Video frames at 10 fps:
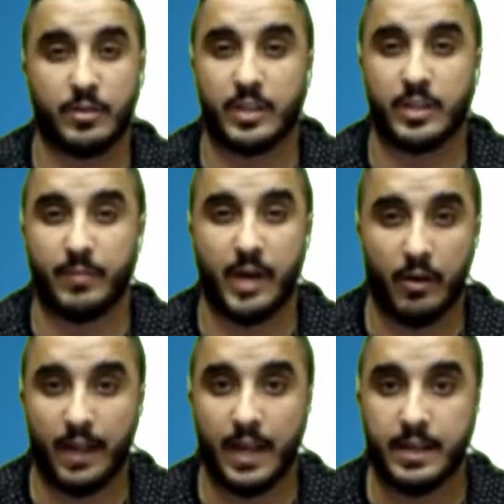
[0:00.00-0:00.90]
thinking about an
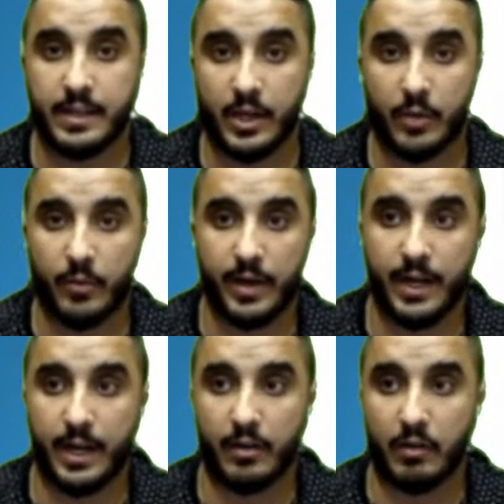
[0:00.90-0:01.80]
idea
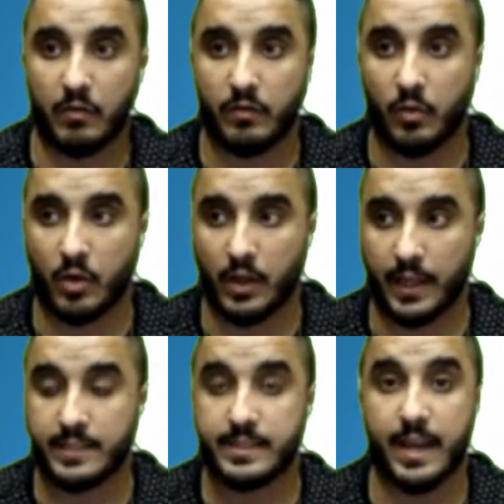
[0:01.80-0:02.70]
where for
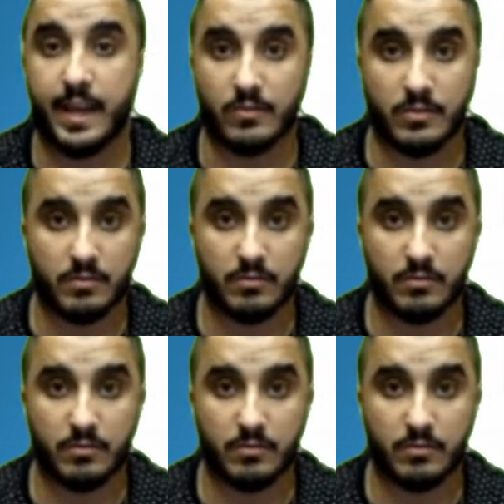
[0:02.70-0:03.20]
sales,